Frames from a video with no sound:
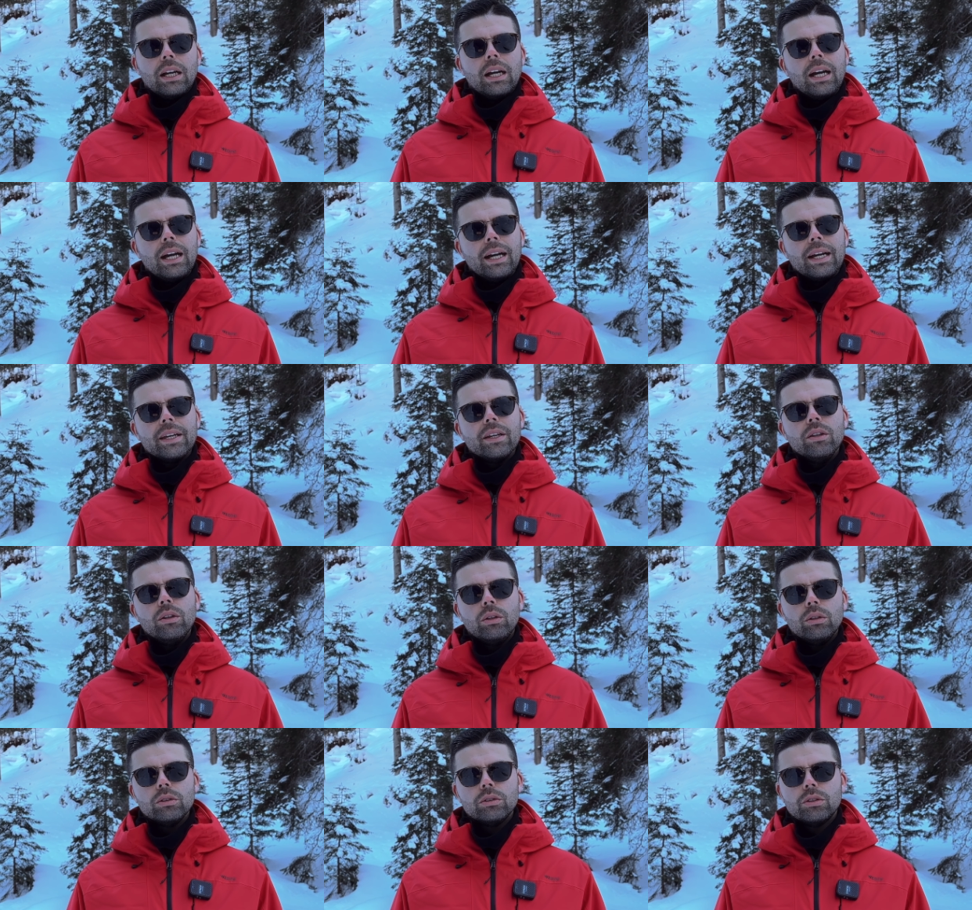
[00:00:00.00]
I
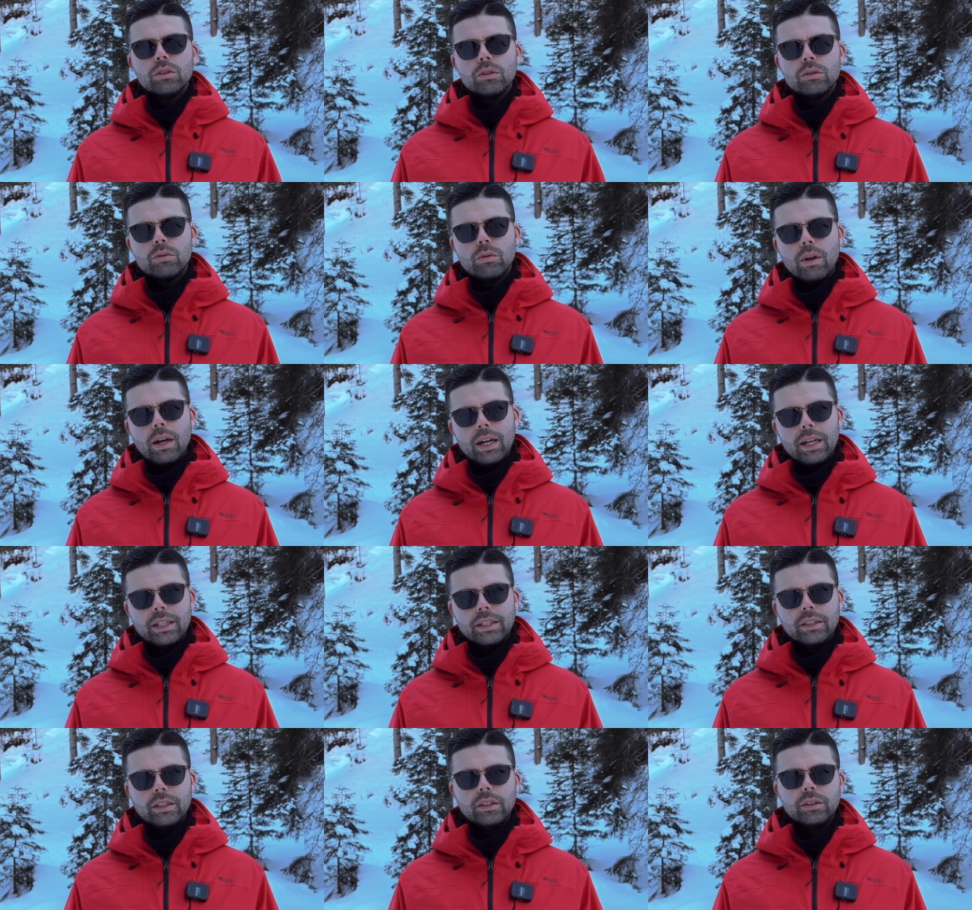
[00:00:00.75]
also
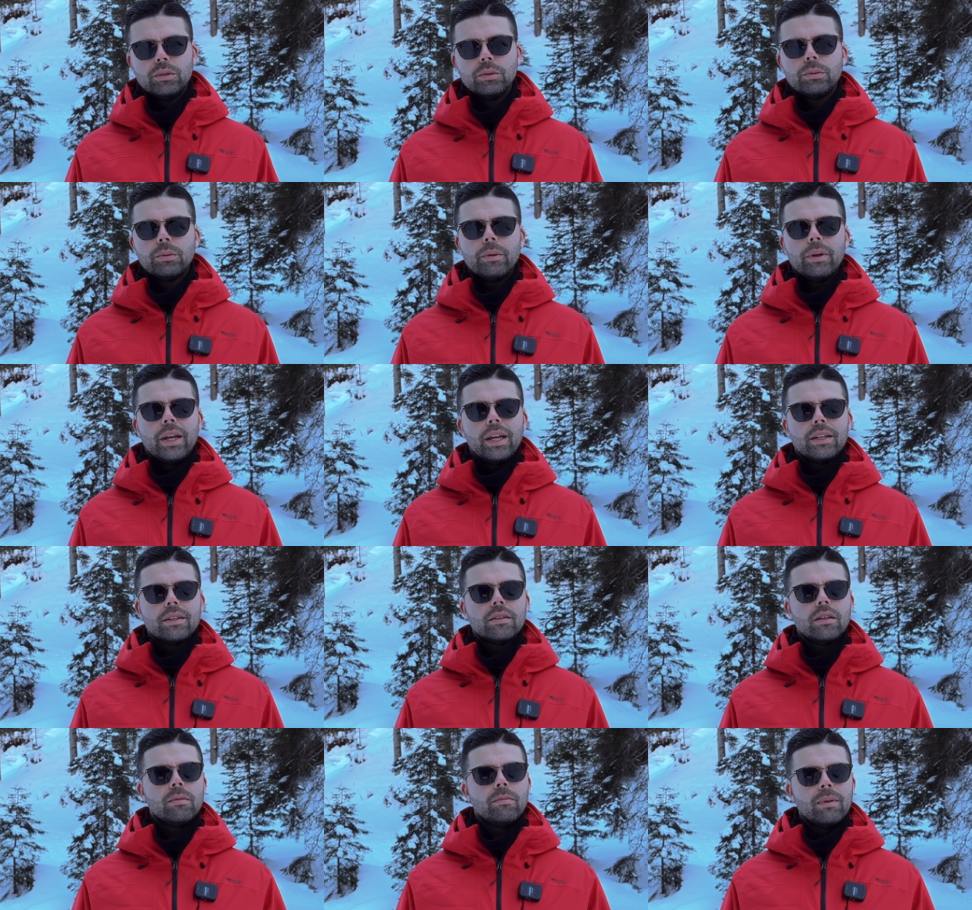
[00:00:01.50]
tried to
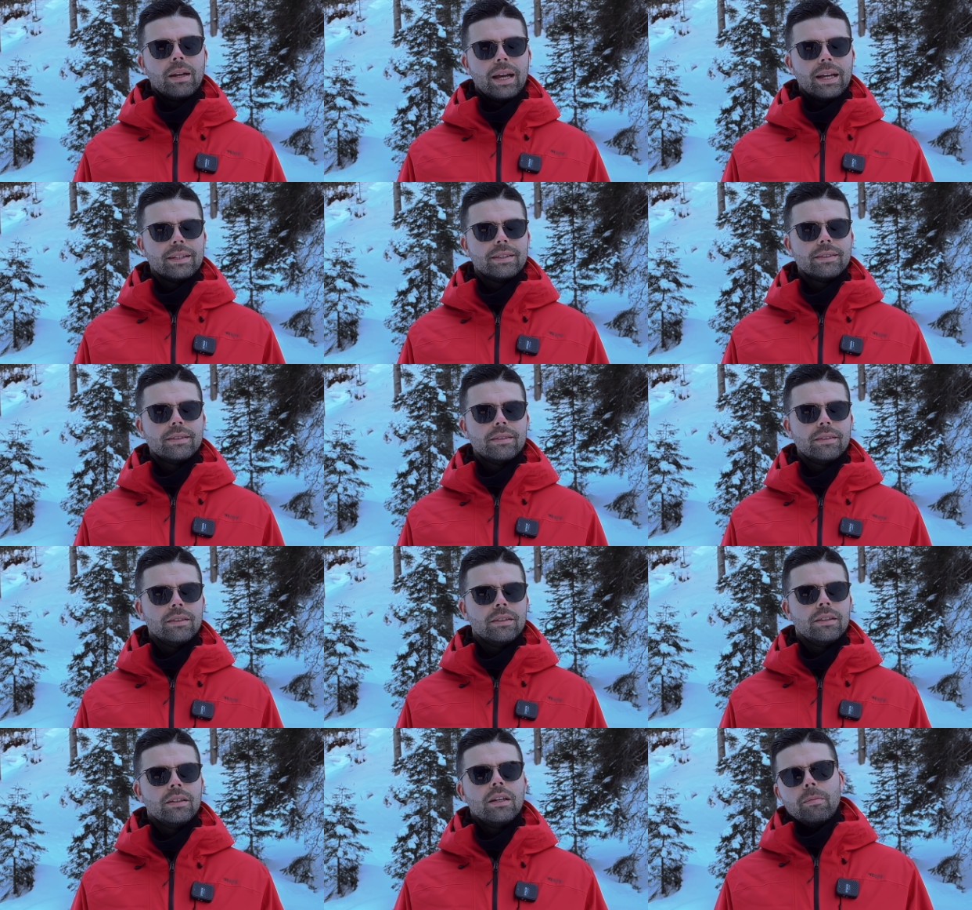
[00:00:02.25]
create some
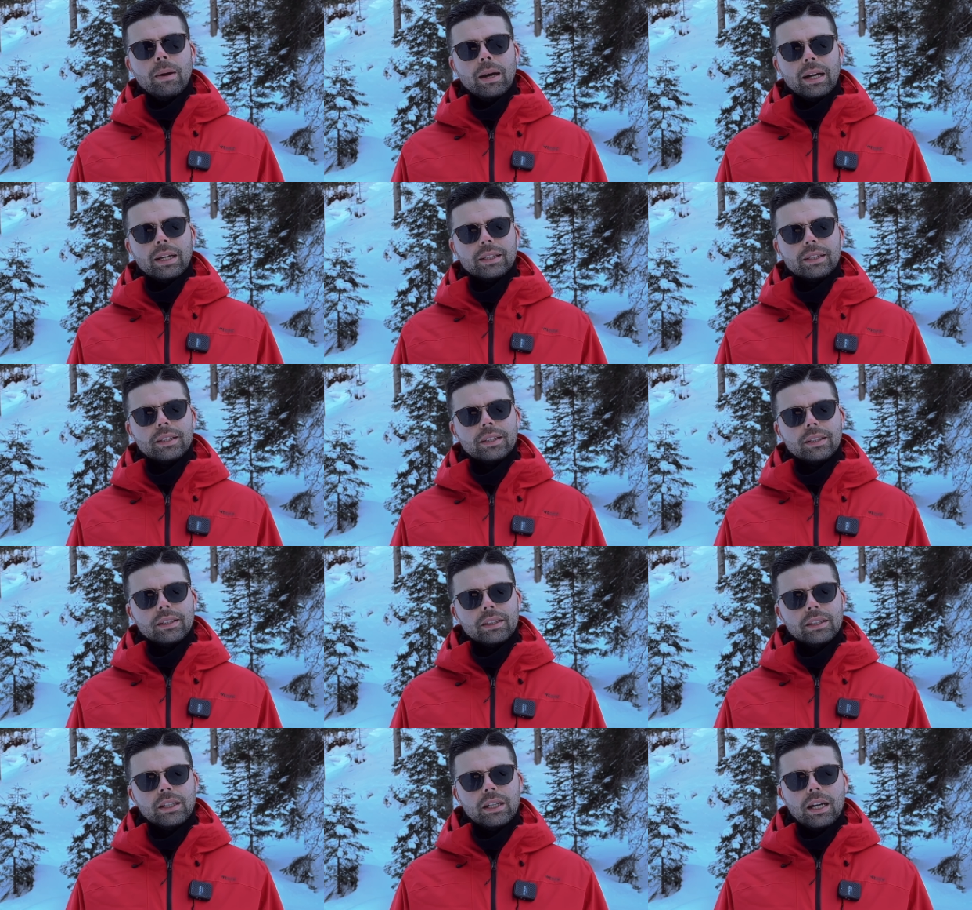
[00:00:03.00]
LUTs, but
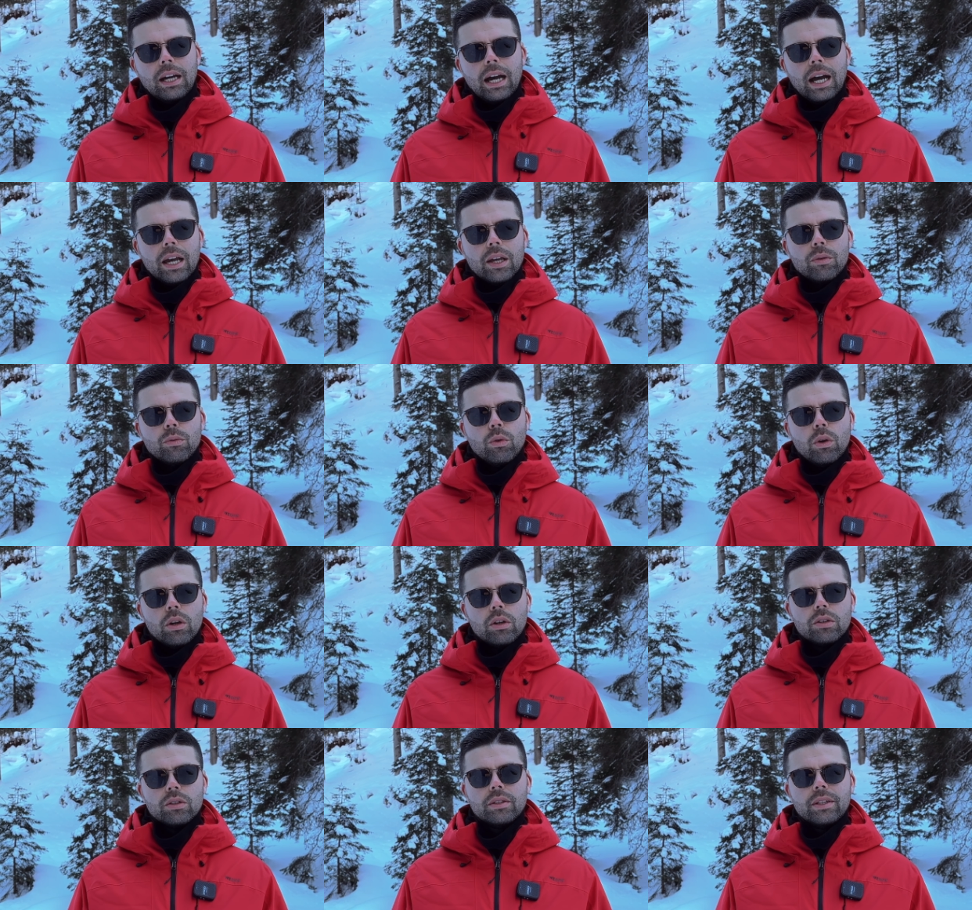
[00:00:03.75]
I
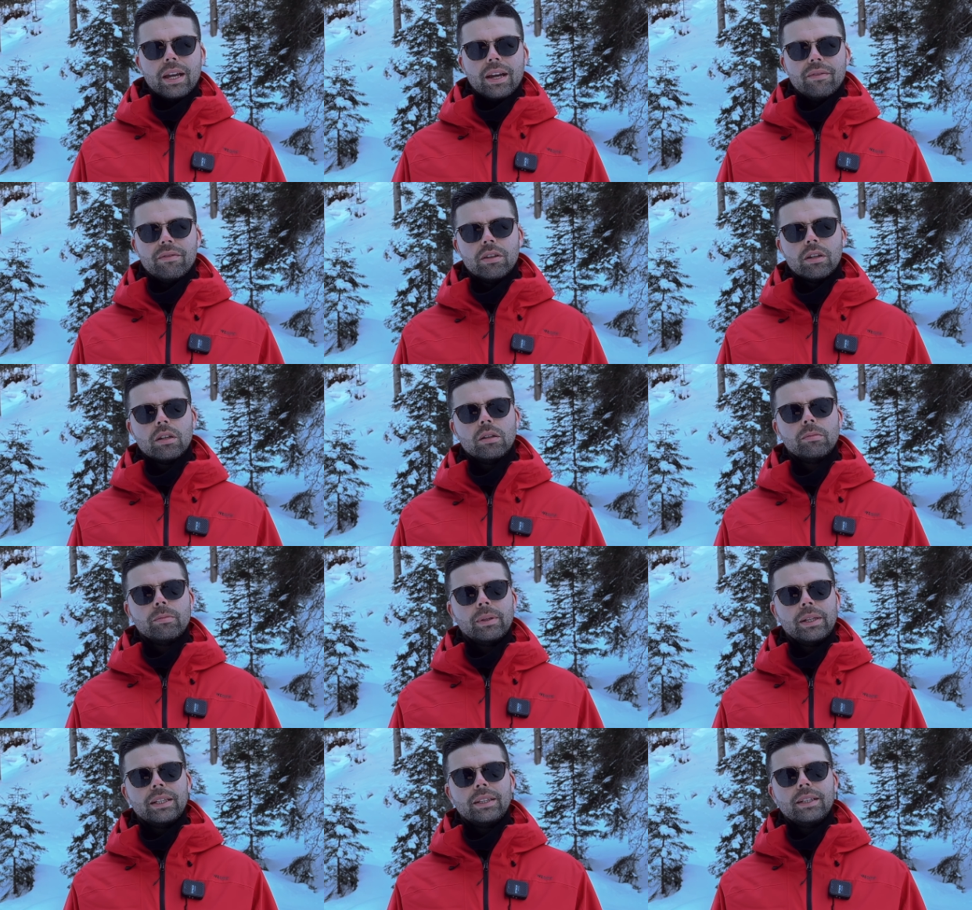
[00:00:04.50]
was never
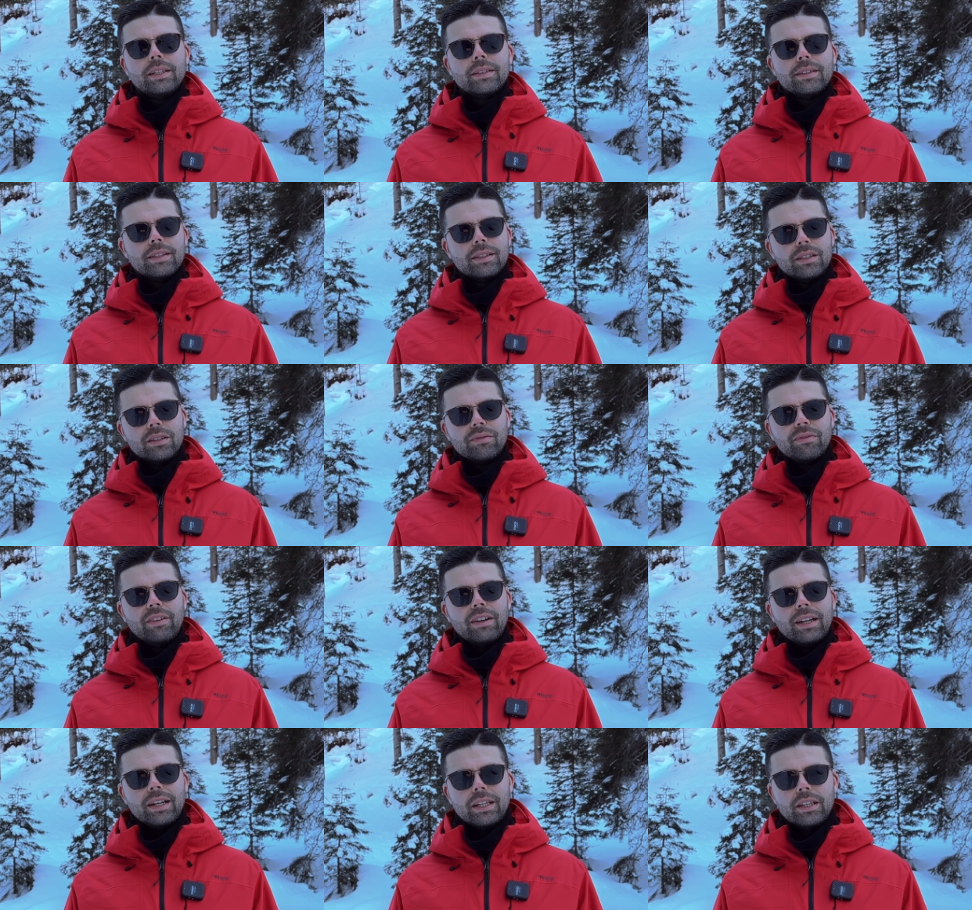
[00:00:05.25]
completely
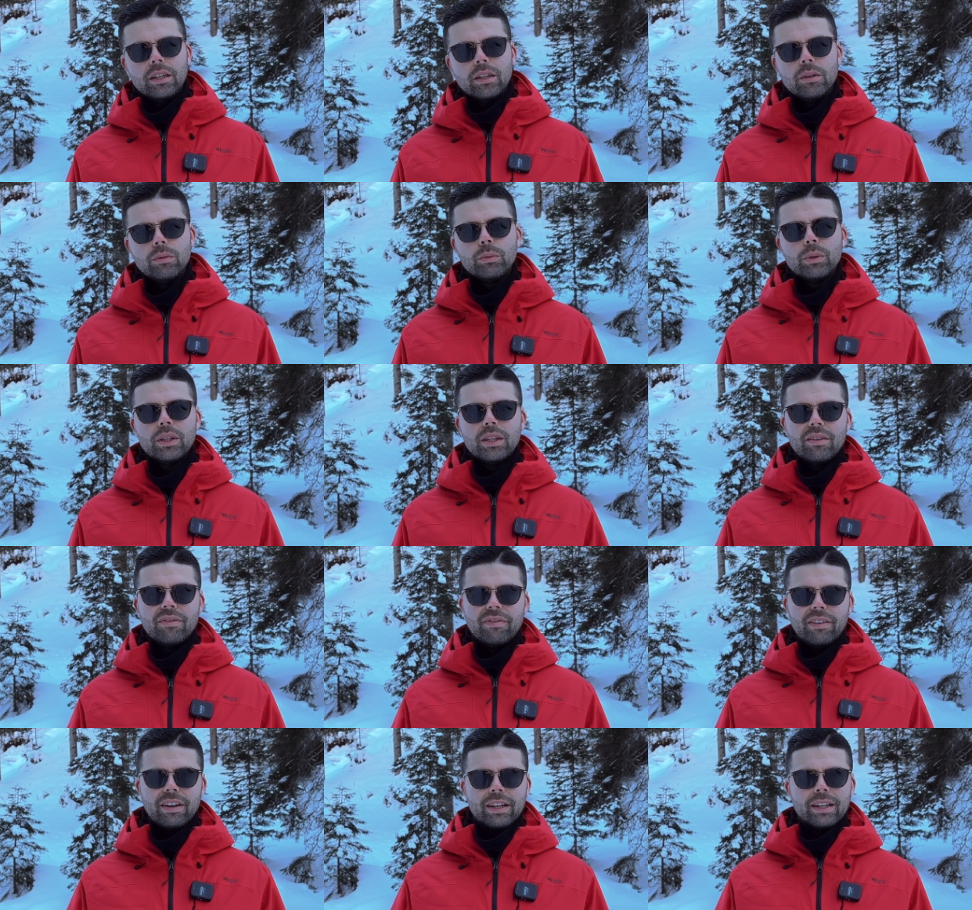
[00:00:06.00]
satisfied with
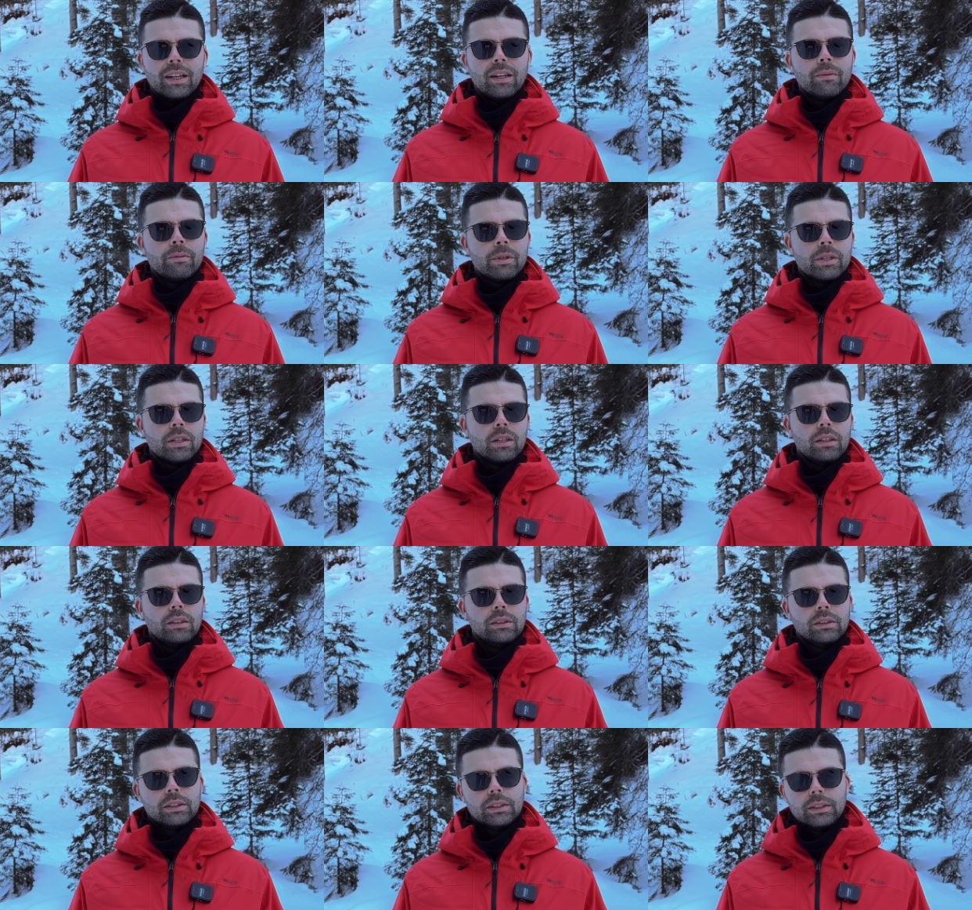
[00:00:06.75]
the final
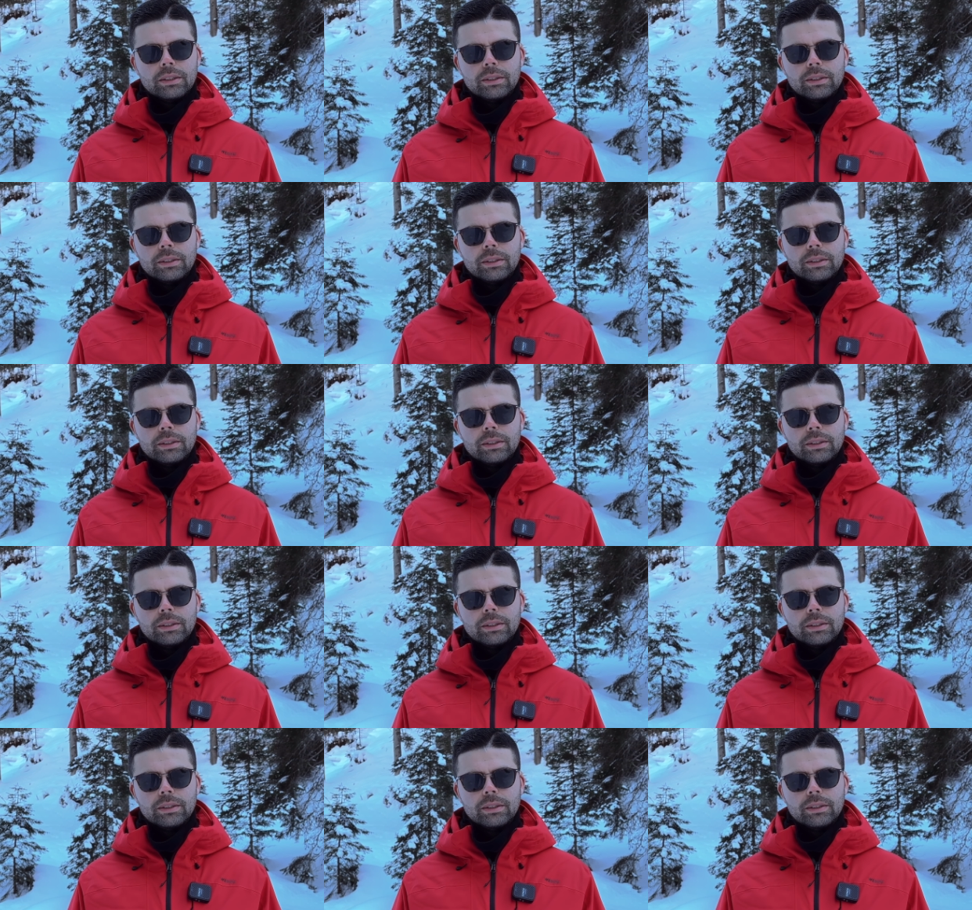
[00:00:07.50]
result.